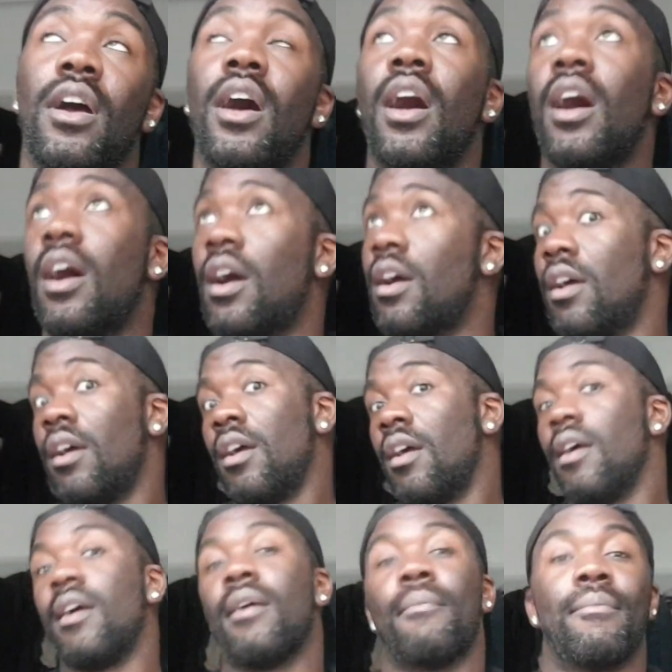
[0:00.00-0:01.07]
Oh,
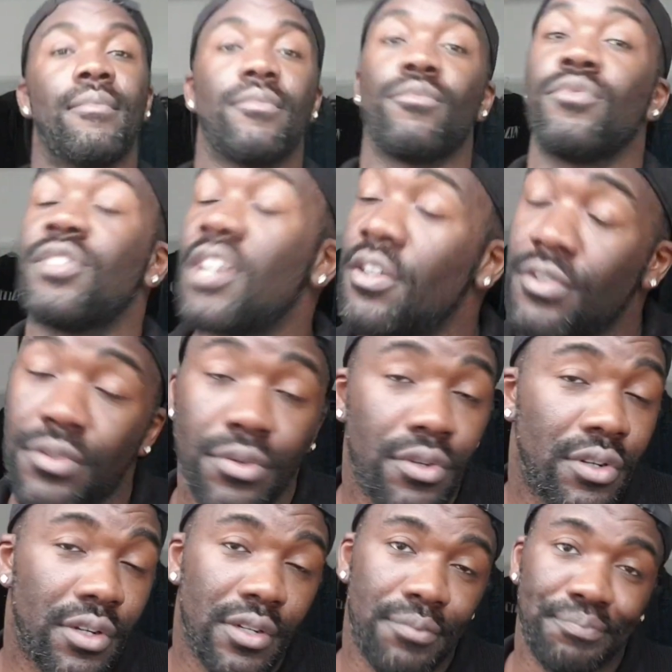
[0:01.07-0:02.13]
we don't
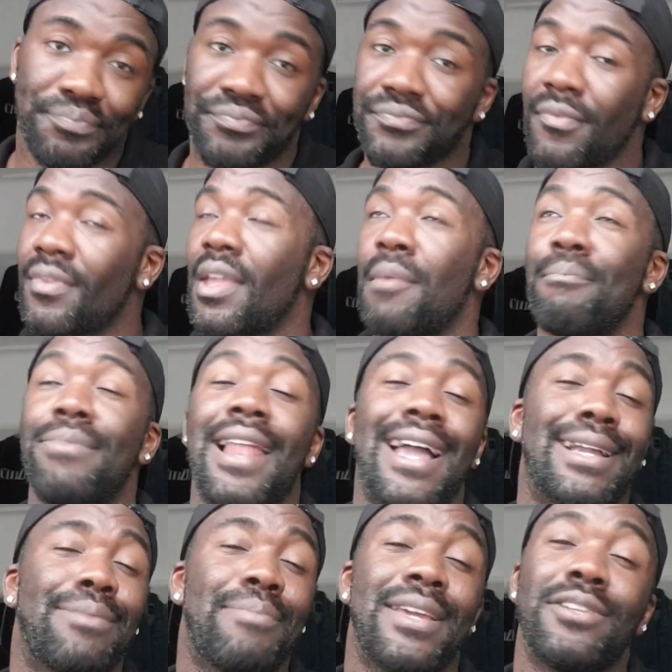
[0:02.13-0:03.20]
talk.
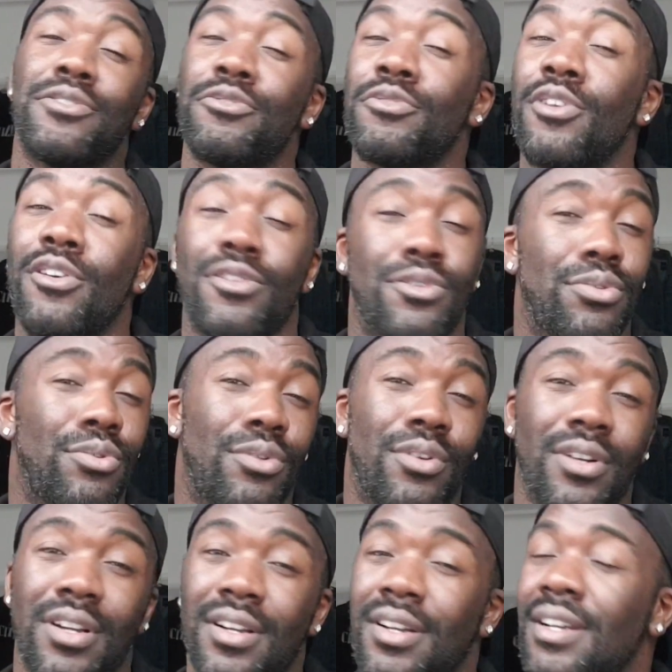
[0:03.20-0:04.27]
Black men do not
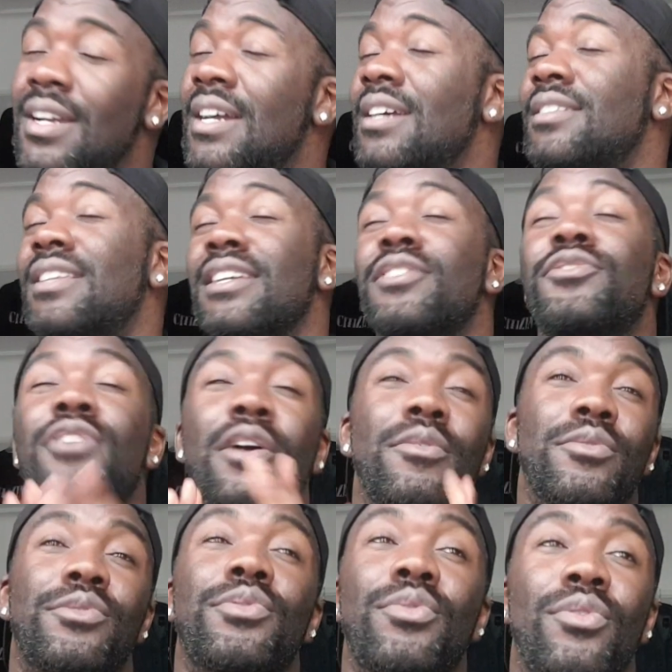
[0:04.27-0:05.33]
talk. They
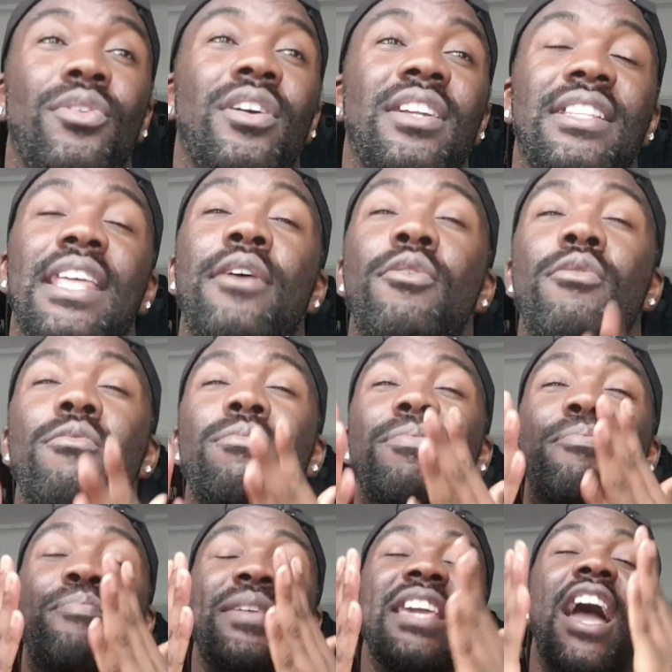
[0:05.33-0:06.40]
don't talk. They'll
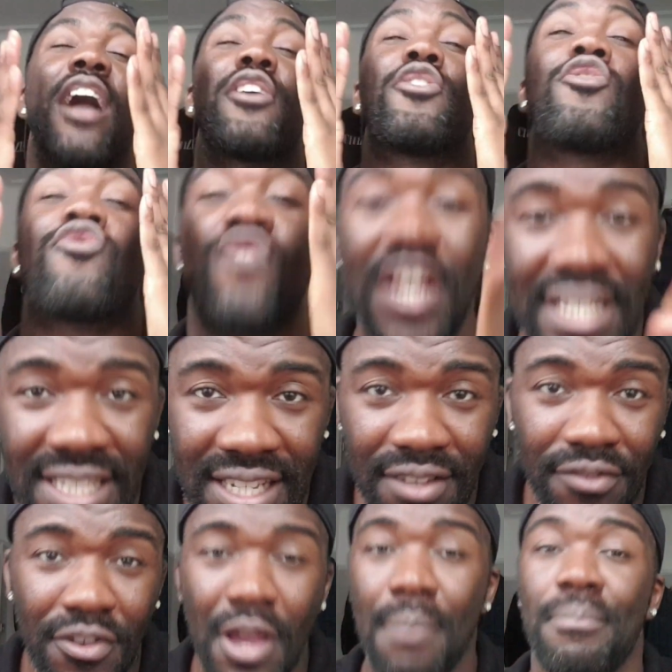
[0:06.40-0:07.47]
be
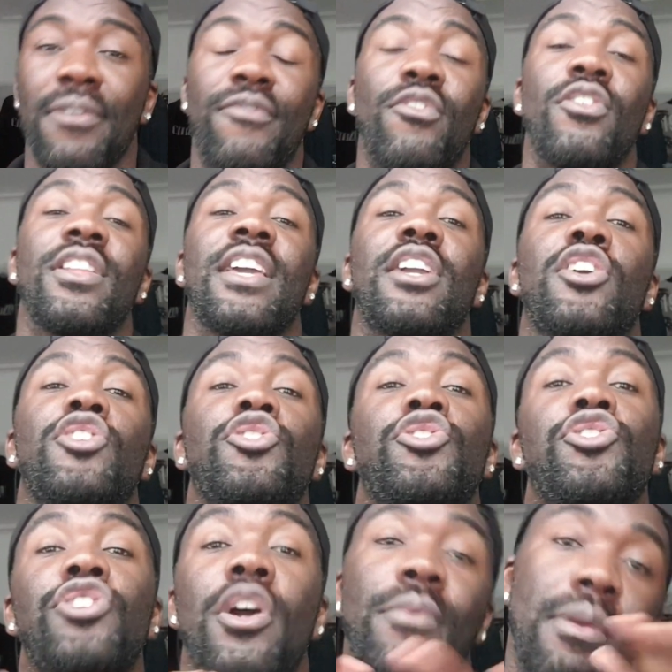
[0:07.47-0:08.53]
aggressive before they can
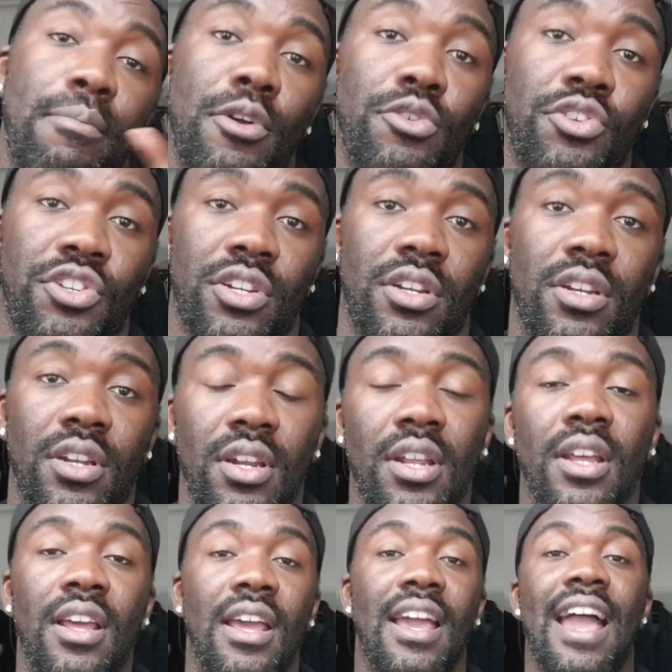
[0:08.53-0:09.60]
show emotion.
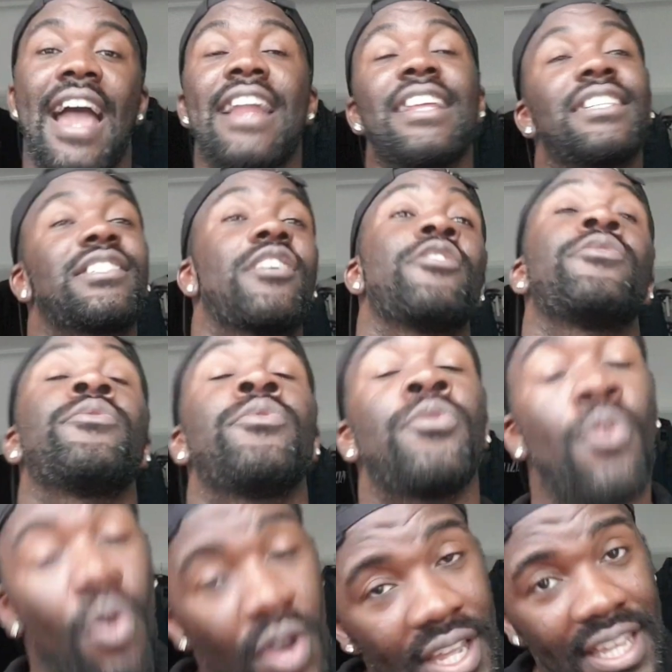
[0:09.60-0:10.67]
And it's
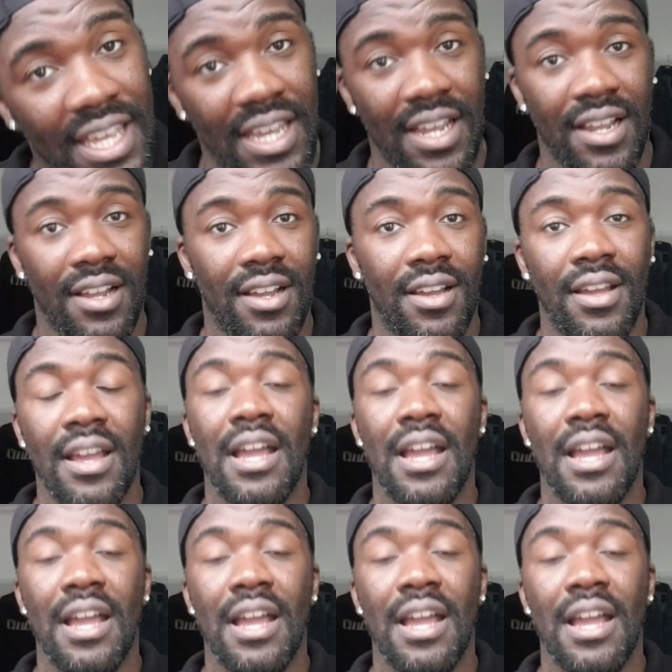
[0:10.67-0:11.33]
annoying.